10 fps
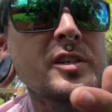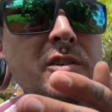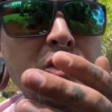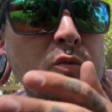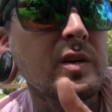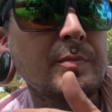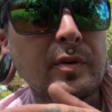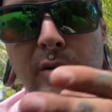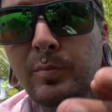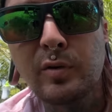
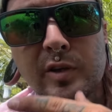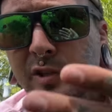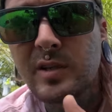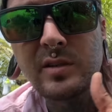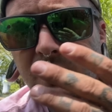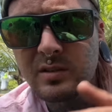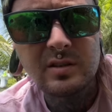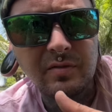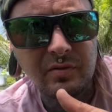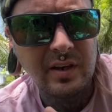sweeper brushes and
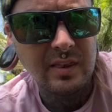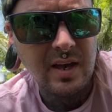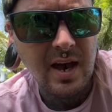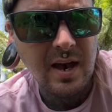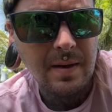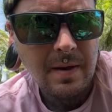stuff like that